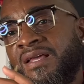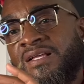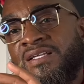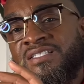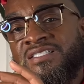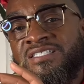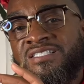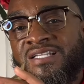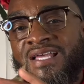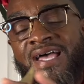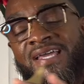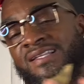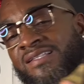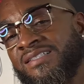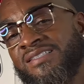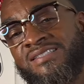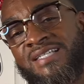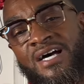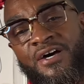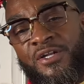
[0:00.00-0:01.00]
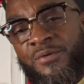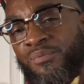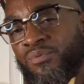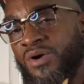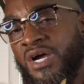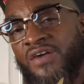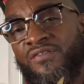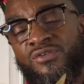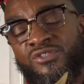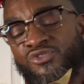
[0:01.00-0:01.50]
slightly down a
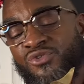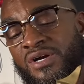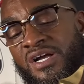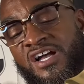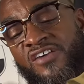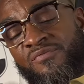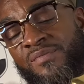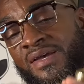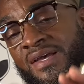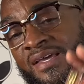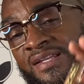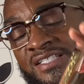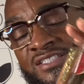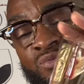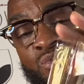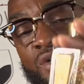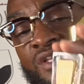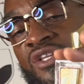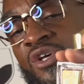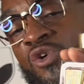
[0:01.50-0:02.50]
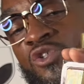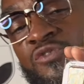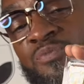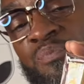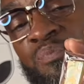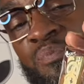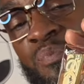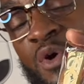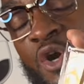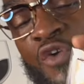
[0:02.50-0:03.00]
private drive, man. It's one of those
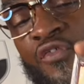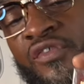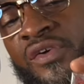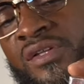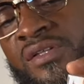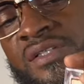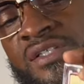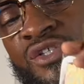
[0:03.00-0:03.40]
perfectly